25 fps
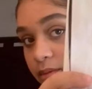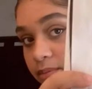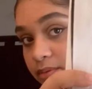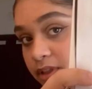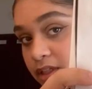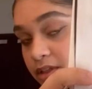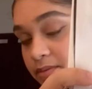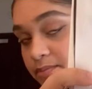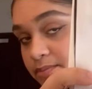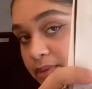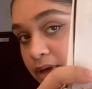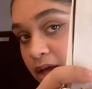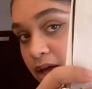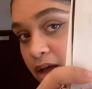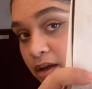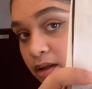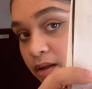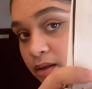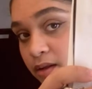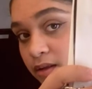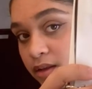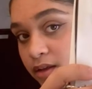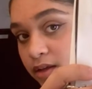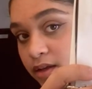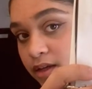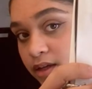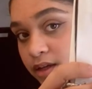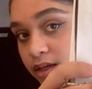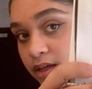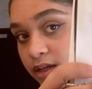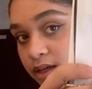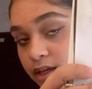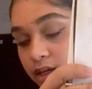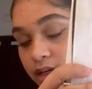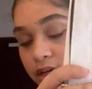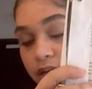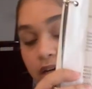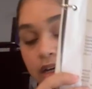played Belle.
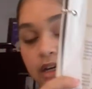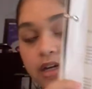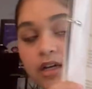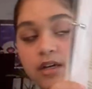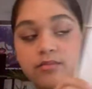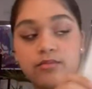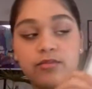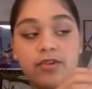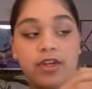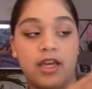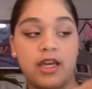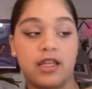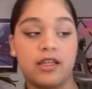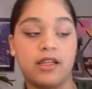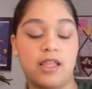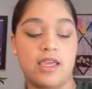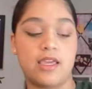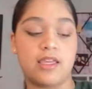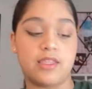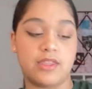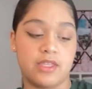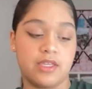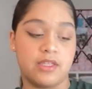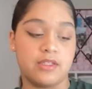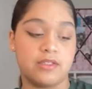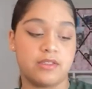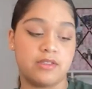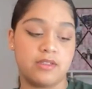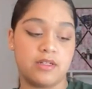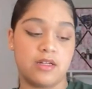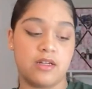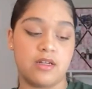We had like this